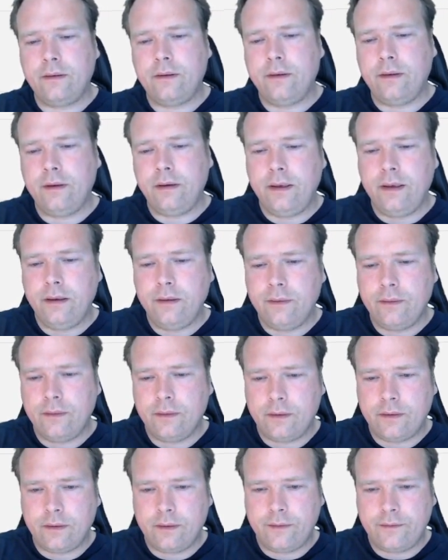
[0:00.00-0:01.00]

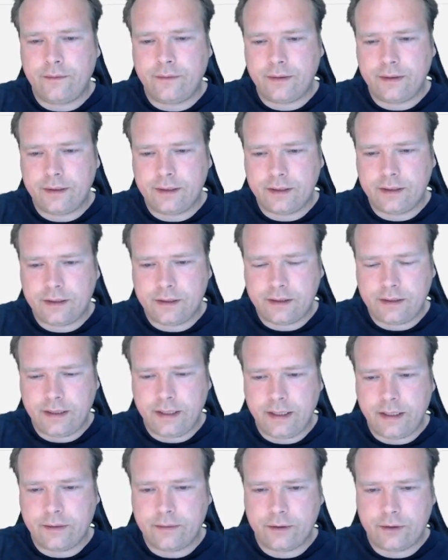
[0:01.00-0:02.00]
new author is
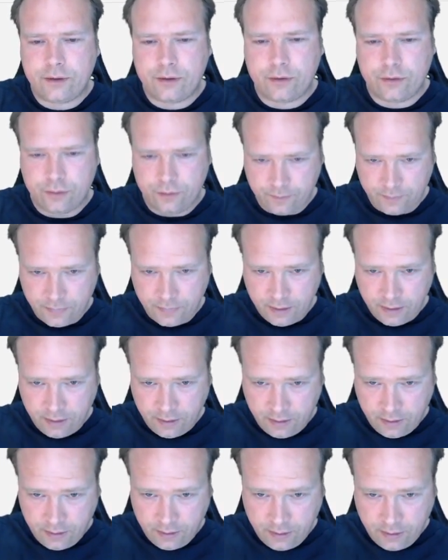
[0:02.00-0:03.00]
equal to
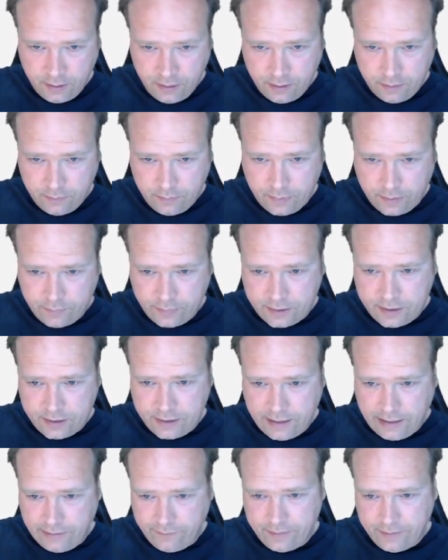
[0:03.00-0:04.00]
what was
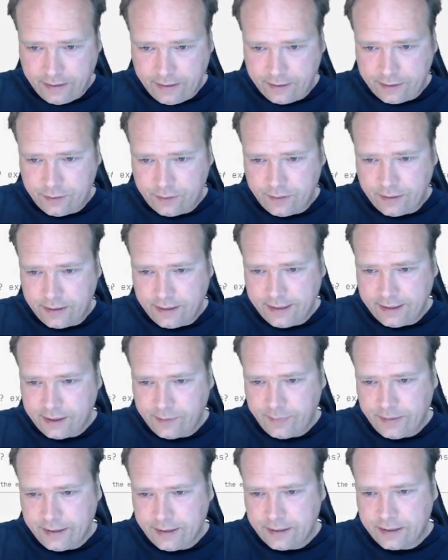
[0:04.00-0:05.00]
saved into the
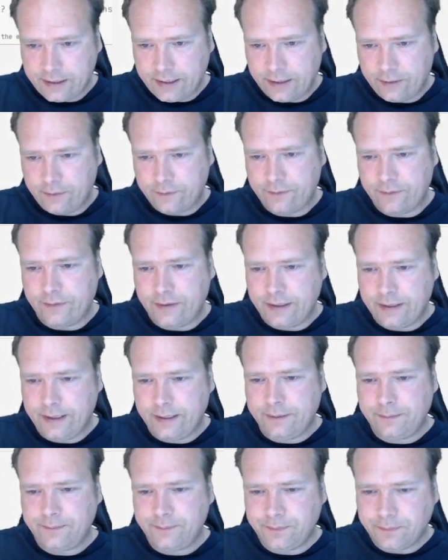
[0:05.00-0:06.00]
database, get author right
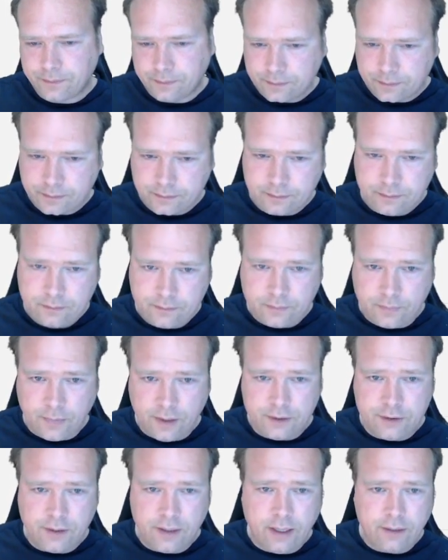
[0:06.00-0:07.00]
there.
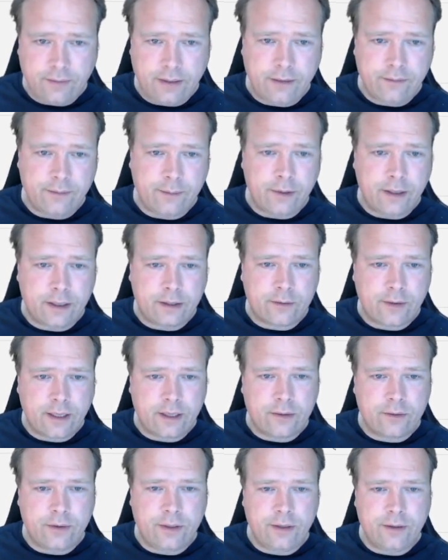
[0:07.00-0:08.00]
So now we have quite
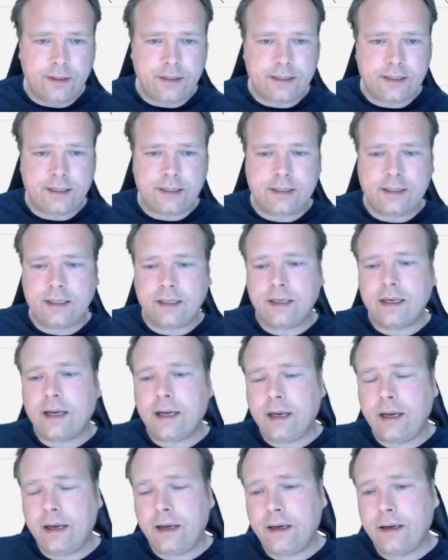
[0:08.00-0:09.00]
a good unit test, and
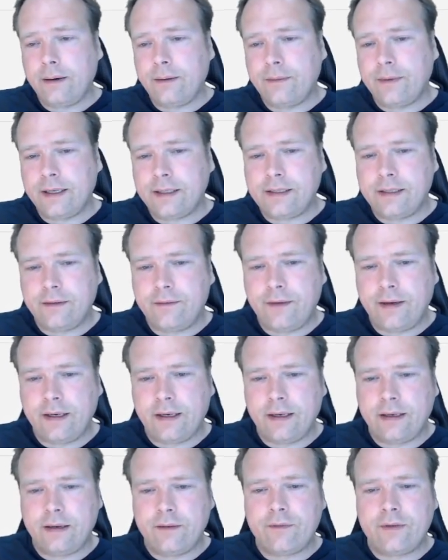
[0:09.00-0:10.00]
I would actually think
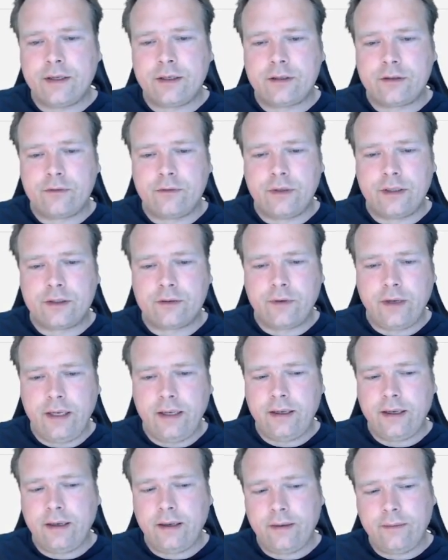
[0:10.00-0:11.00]
that if this is
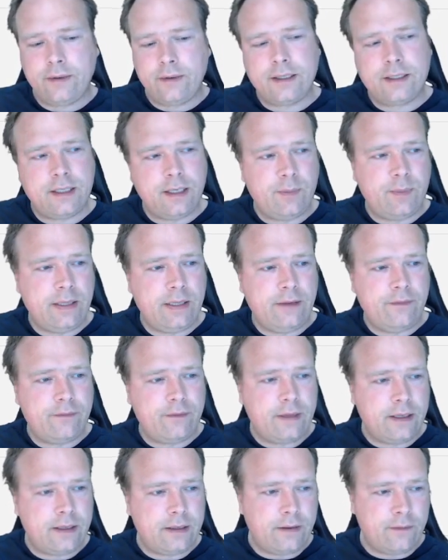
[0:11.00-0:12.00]
green, then I would actually believe
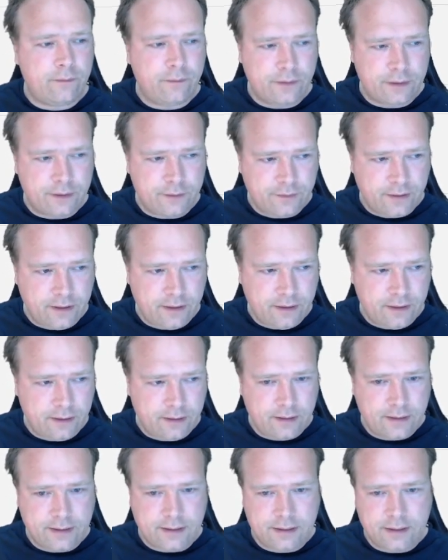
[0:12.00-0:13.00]
that everything's fine
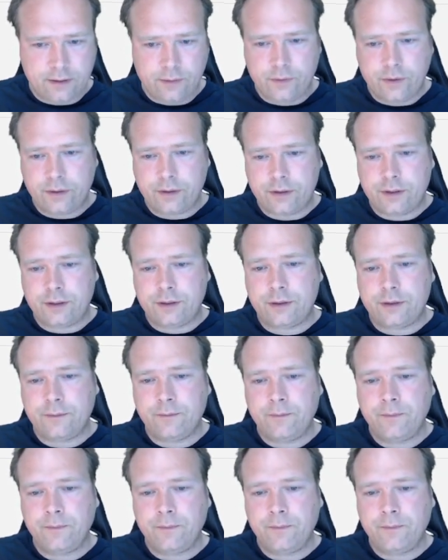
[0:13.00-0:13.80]
and it actually works.